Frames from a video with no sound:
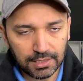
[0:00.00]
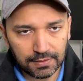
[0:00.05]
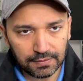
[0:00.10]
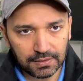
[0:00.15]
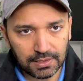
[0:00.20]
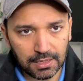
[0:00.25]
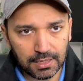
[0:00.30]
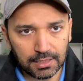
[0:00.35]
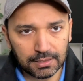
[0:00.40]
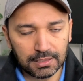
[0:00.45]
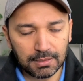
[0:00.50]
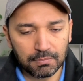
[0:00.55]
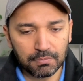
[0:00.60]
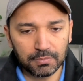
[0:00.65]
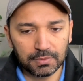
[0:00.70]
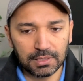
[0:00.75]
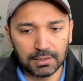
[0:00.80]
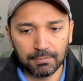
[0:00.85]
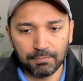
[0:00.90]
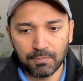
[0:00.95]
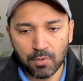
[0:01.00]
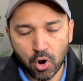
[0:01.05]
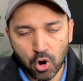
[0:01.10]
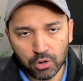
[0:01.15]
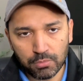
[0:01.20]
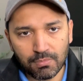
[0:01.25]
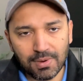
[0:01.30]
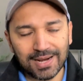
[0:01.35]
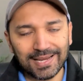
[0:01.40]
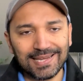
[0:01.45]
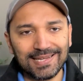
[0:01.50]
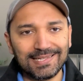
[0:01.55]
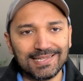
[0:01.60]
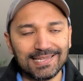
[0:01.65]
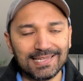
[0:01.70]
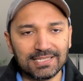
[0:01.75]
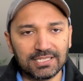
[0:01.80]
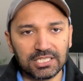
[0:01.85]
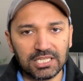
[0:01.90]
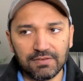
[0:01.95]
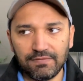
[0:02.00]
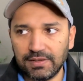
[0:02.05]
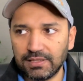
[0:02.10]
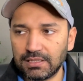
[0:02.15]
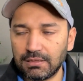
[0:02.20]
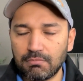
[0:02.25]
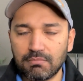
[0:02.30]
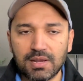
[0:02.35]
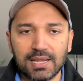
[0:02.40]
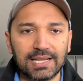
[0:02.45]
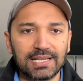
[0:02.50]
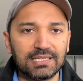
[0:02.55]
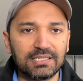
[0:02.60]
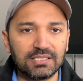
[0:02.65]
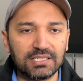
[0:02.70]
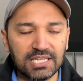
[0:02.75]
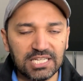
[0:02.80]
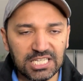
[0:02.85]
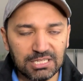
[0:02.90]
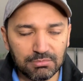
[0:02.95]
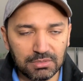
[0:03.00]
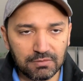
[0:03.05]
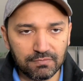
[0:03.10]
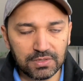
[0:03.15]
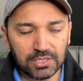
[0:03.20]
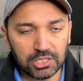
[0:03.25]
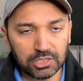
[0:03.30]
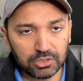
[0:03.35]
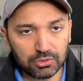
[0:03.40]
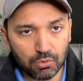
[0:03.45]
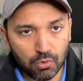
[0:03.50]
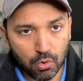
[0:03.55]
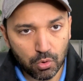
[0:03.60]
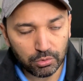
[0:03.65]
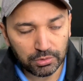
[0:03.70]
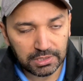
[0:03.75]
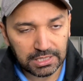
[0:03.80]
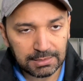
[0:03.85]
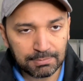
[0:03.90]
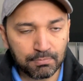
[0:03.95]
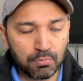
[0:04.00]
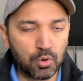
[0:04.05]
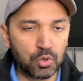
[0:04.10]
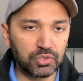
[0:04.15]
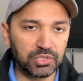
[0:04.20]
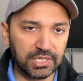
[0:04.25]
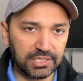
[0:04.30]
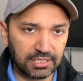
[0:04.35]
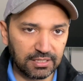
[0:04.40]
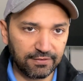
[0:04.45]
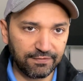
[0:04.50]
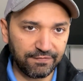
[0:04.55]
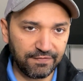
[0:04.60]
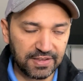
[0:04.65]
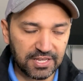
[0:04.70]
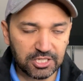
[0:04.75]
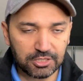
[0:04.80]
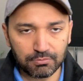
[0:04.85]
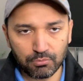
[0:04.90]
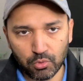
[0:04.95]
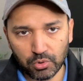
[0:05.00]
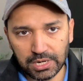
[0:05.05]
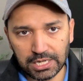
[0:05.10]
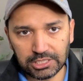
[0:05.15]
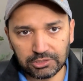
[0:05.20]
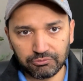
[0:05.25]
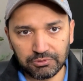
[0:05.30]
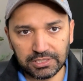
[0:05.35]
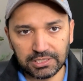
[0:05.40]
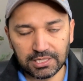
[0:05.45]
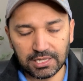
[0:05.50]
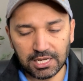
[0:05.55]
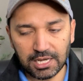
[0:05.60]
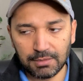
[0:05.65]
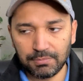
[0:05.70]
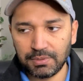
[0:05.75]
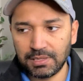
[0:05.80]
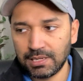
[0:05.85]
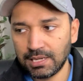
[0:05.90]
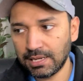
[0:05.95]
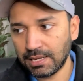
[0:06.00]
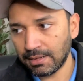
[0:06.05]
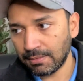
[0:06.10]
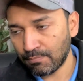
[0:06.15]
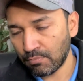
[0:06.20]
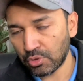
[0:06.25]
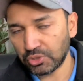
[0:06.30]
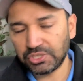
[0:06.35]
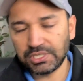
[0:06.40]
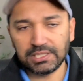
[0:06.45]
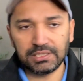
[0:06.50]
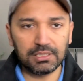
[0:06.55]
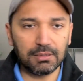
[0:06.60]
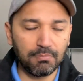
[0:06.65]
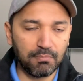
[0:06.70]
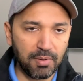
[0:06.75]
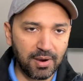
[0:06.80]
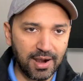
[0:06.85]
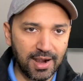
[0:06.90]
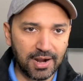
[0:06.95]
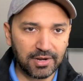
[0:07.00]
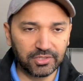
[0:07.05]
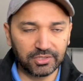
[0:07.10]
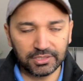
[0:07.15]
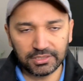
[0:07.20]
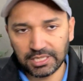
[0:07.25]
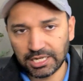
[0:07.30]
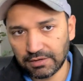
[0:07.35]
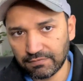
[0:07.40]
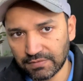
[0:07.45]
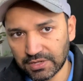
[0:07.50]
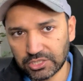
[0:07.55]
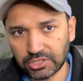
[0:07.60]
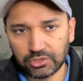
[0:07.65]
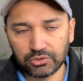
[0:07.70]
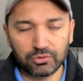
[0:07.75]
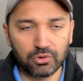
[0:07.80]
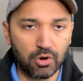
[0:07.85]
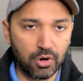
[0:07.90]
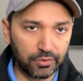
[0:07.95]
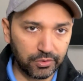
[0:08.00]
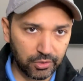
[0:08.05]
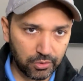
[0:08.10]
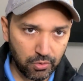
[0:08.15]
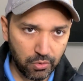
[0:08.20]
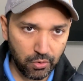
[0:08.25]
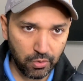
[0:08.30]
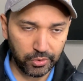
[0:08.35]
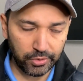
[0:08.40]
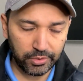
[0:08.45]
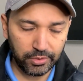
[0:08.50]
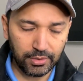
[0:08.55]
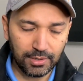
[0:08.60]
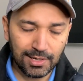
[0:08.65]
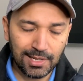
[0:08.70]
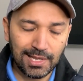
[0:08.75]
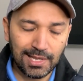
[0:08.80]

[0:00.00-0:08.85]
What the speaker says: The bond market is giving the market sentiment, which is already pushing the fixed mortgage rate up, pushing the buyers and the investor on the corner.